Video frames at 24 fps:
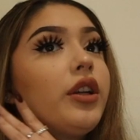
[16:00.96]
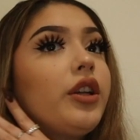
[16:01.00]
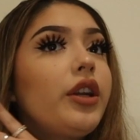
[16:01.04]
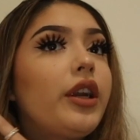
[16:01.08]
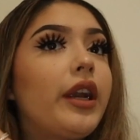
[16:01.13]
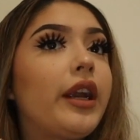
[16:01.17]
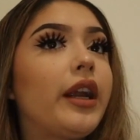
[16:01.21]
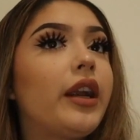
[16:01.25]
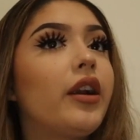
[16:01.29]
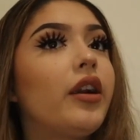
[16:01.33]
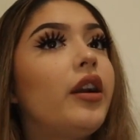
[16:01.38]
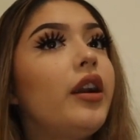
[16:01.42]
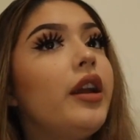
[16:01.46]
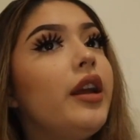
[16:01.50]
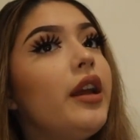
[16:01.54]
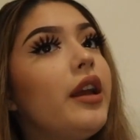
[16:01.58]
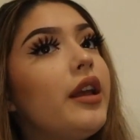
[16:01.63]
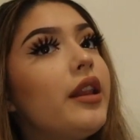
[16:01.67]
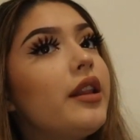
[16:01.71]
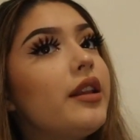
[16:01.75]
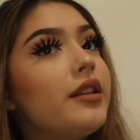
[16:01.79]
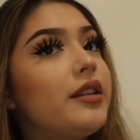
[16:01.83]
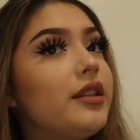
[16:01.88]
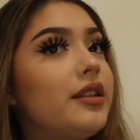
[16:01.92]
your hair.
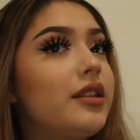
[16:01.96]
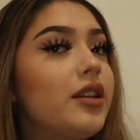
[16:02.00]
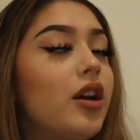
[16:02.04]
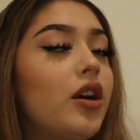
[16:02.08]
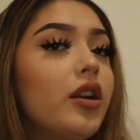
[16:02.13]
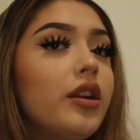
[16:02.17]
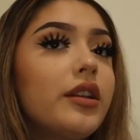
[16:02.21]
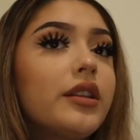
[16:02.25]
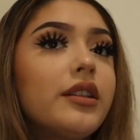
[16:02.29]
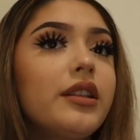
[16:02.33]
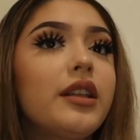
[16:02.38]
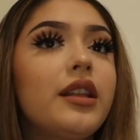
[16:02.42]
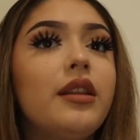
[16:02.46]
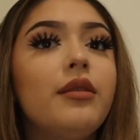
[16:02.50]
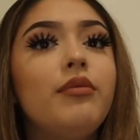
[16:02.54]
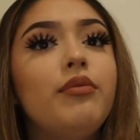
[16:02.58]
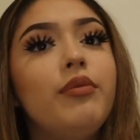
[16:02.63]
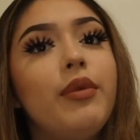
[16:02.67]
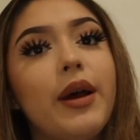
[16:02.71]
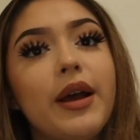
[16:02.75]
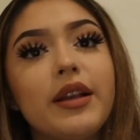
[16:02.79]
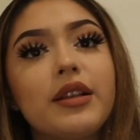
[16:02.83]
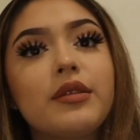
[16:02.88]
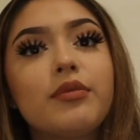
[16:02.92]
This is honestly the
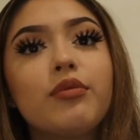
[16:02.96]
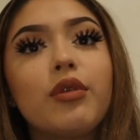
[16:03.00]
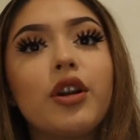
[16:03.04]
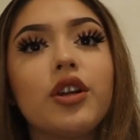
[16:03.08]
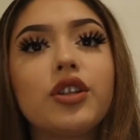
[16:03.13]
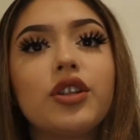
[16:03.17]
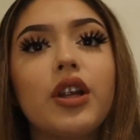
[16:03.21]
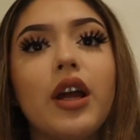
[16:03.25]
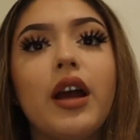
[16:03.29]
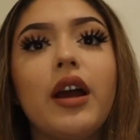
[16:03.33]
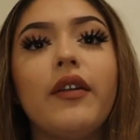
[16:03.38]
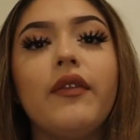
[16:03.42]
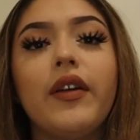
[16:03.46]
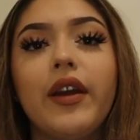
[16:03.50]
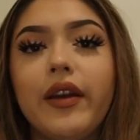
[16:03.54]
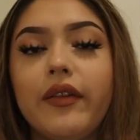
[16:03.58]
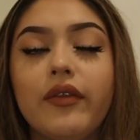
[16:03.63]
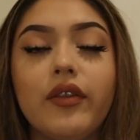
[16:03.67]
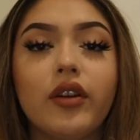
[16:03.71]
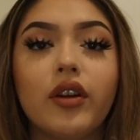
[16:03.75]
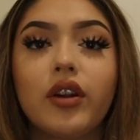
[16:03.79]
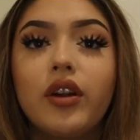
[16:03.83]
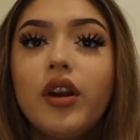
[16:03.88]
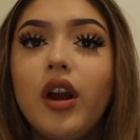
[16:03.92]
best brush I've
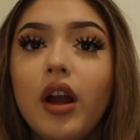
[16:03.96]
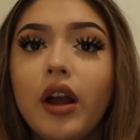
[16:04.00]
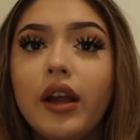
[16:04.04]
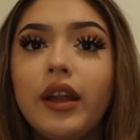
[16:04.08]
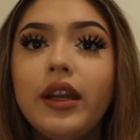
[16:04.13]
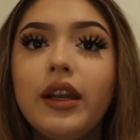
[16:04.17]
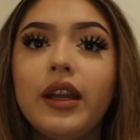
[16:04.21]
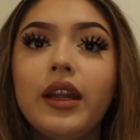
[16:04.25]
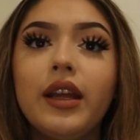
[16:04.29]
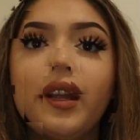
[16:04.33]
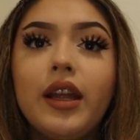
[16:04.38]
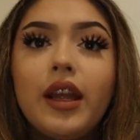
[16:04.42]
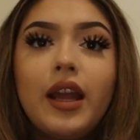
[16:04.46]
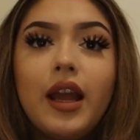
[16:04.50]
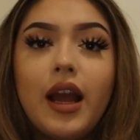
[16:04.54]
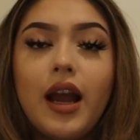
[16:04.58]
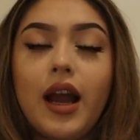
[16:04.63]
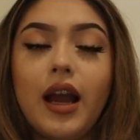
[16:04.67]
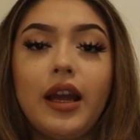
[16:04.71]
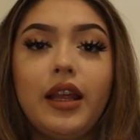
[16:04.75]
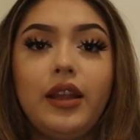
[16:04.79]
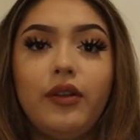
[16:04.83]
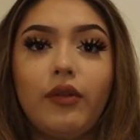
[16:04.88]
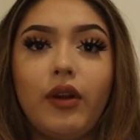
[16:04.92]
ever gotten.
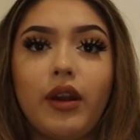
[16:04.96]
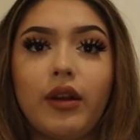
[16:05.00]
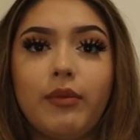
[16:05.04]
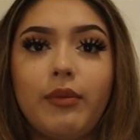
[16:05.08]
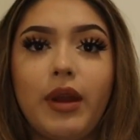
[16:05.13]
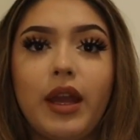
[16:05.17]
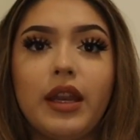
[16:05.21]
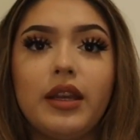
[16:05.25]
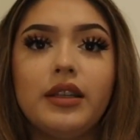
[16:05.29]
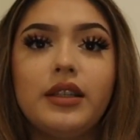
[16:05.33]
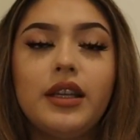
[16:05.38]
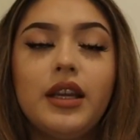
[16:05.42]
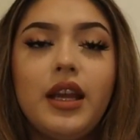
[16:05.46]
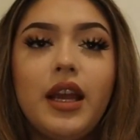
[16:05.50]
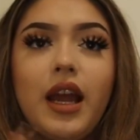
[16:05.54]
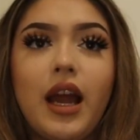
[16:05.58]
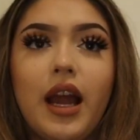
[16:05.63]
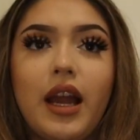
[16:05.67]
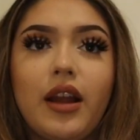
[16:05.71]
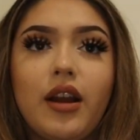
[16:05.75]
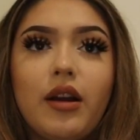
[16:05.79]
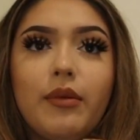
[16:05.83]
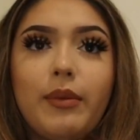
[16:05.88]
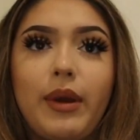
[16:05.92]
Highly recommend.
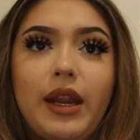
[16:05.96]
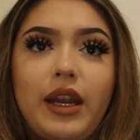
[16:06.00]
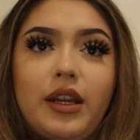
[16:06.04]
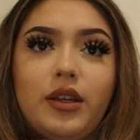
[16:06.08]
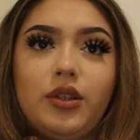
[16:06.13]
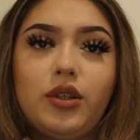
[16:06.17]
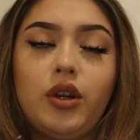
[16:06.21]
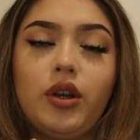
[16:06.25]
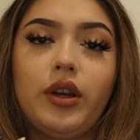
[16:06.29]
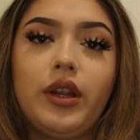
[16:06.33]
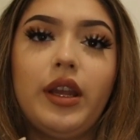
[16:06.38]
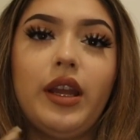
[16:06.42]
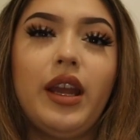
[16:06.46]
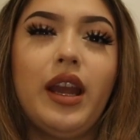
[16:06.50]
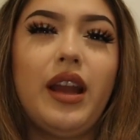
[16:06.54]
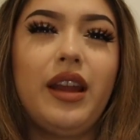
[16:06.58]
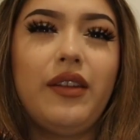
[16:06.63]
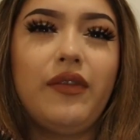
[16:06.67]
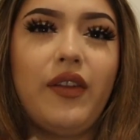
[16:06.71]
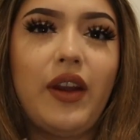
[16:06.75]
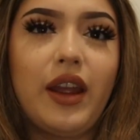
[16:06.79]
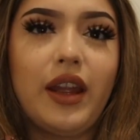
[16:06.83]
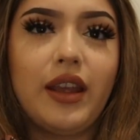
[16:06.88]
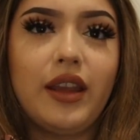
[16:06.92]
I got mine at Target.
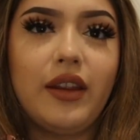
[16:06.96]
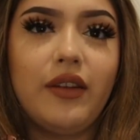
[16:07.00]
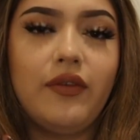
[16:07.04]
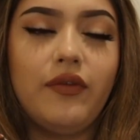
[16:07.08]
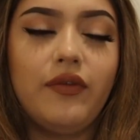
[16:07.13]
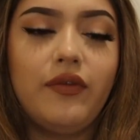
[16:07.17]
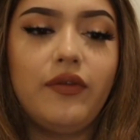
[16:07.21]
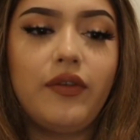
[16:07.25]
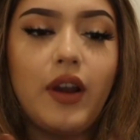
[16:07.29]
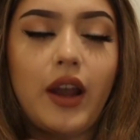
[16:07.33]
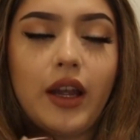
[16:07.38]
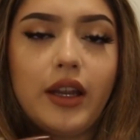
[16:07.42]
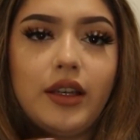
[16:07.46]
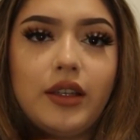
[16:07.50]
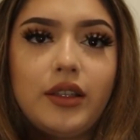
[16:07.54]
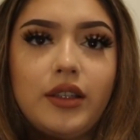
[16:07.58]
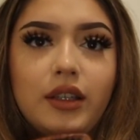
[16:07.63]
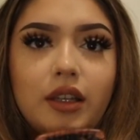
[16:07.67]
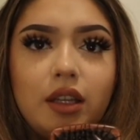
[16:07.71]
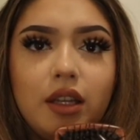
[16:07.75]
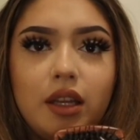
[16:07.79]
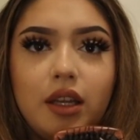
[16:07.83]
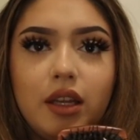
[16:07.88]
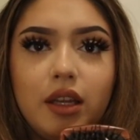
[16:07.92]
If I can find
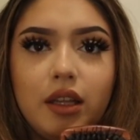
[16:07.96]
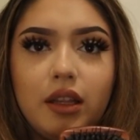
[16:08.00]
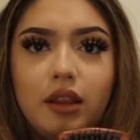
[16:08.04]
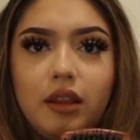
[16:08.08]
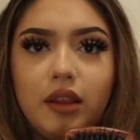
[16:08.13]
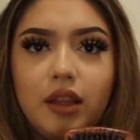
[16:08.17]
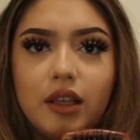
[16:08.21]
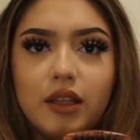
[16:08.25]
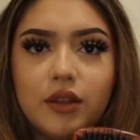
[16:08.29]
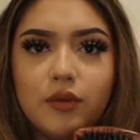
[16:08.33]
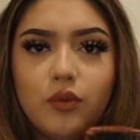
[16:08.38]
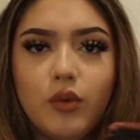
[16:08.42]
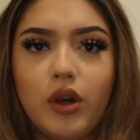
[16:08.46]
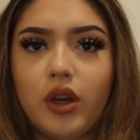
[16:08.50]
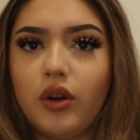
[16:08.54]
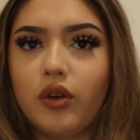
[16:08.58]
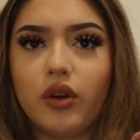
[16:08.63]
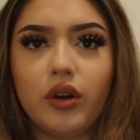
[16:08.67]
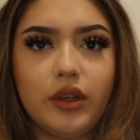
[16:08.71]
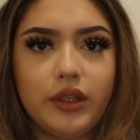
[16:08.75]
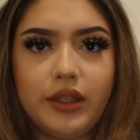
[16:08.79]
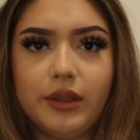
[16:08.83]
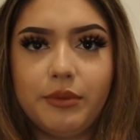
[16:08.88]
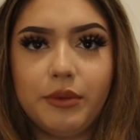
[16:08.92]
this one
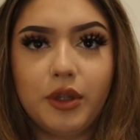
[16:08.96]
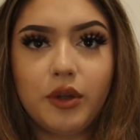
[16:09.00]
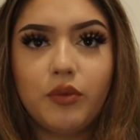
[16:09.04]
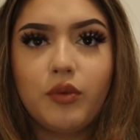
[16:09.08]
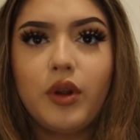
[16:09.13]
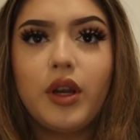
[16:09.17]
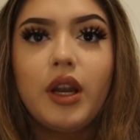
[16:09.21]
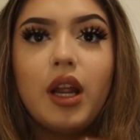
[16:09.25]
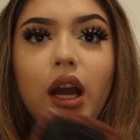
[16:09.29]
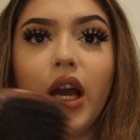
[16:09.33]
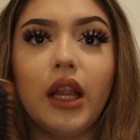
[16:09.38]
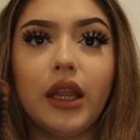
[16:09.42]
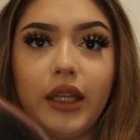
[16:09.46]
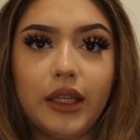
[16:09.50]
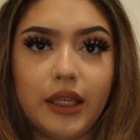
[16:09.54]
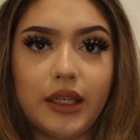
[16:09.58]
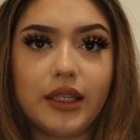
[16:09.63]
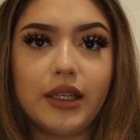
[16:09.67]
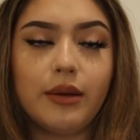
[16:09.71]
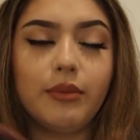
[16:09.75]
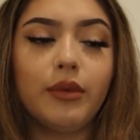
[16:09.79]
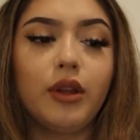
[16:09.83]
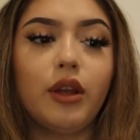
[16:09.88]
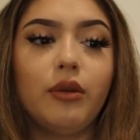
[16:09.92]
or a similar one, I'll link it
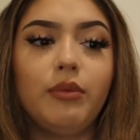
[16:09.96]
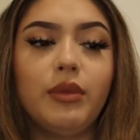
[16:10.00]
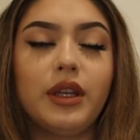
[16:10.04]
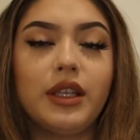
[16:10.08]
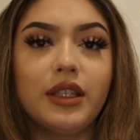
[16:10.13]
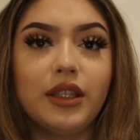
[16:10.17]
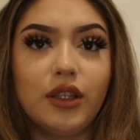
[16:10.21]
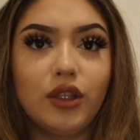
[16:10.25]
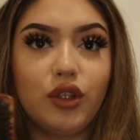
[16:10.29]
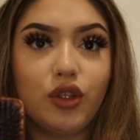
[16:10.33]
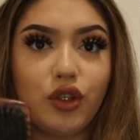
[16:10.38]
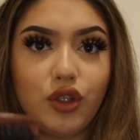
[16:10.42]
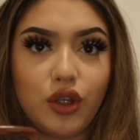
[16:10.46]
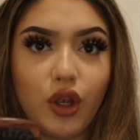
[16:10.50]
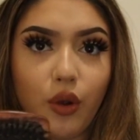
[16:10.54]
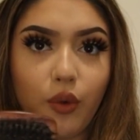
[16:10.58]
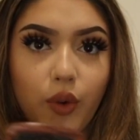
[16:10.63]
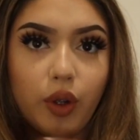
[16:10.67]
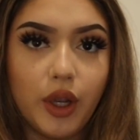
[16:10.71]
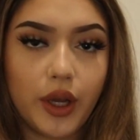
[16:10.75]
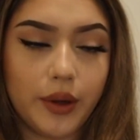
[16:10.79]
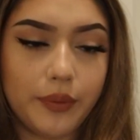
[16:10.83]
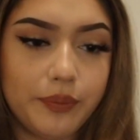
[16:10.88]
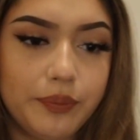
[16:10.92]
down below because it's so
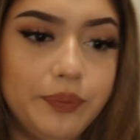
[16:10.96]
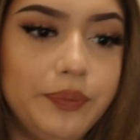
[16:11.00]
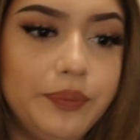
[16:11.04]
good.